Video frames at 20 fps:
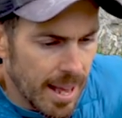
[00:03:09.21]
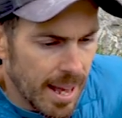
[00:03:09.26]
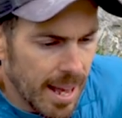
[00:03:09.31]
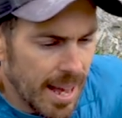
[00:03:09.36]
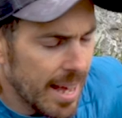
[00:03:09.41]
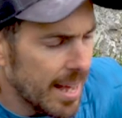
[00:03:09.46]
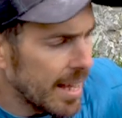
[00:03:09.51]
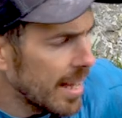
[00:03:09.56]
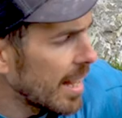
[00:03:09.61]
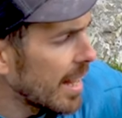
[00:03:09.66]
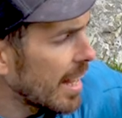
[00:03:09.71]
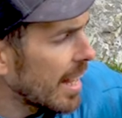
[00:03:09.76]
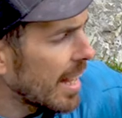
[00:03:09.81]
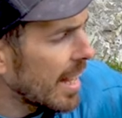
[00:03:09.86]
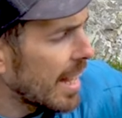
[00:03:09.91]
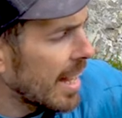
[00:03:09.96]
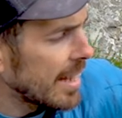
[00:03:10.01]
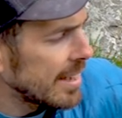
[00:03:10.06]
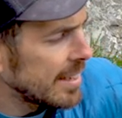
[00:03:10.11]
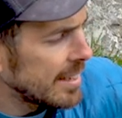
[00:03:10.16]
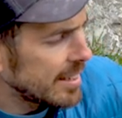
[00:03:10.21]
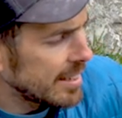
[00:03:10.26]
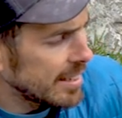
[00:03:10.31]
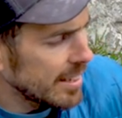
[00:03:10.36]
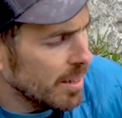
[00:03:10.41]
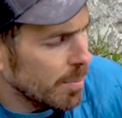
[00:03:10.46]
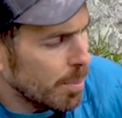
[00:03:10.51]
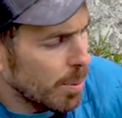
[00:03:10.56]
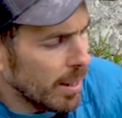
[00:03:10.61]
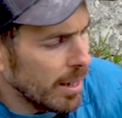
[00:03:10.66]
Uh, and
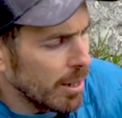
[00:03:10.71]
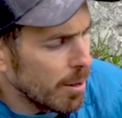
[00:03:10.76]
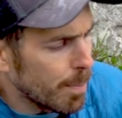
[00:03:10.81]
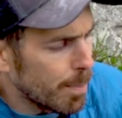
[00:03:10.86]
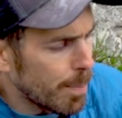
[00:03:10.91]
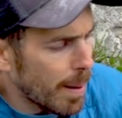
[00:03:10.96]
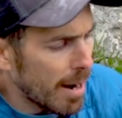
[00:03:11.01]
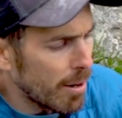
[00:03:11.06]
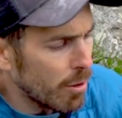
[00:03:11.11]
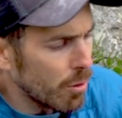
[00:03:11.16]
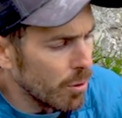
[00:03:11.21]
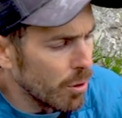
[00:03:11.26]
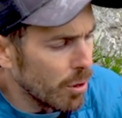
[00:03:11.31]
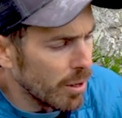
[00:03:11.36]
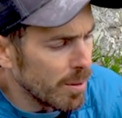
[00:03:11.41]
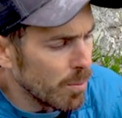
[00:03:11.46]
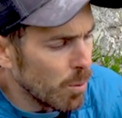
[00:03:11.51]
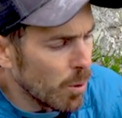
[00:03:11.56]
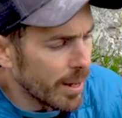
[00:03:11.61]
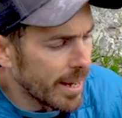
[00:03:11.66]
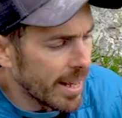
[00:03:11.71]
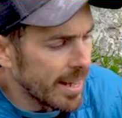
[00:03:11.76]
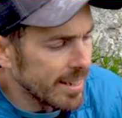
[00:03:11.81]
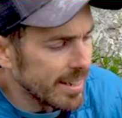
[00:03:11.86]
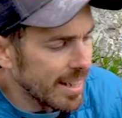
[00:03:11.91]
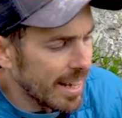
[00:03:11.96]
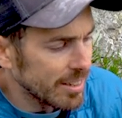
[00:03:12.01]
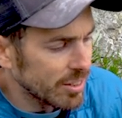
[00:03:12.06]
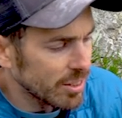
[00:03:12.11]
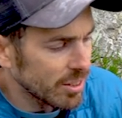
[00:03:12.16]
you put a little barrel knot in one
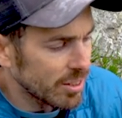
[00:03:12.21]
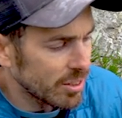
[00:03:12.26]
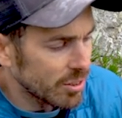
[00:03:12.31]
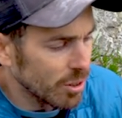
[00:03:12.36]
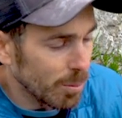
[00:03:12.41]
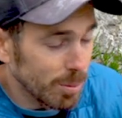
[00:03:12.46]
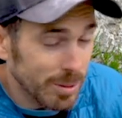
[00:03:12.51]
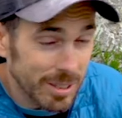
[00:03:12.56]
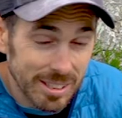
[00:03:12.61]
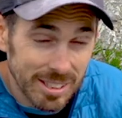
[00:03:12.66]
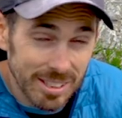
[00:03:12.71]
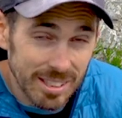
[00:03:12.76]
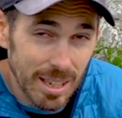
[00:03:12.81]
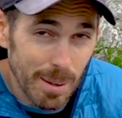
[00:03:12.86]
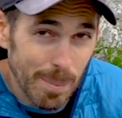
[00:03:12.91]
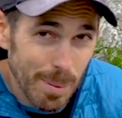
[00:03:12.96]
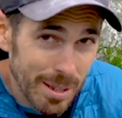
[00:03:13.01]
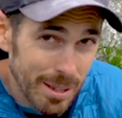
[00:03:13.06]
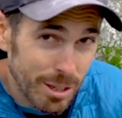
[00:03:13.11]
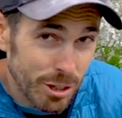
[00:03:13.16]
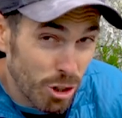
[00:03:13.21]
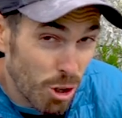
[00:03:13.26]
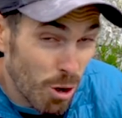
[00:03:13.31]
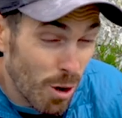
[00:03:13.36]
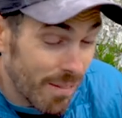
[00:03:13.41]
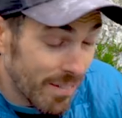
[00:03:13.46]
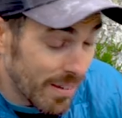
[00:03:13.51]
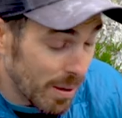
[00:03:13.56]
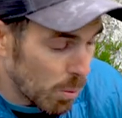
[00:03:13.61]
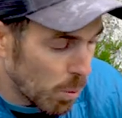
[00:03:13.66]
end that just stops it slipping
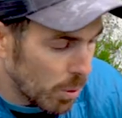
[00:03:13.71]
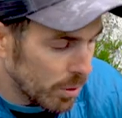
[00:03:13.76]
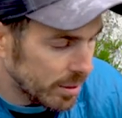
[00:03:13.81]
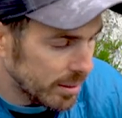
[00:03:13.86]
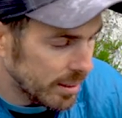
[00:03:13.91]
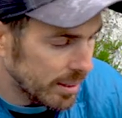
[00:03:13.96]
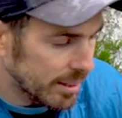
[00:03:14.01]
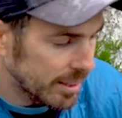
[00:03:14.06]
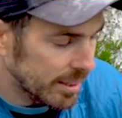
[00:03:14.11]
through if it was to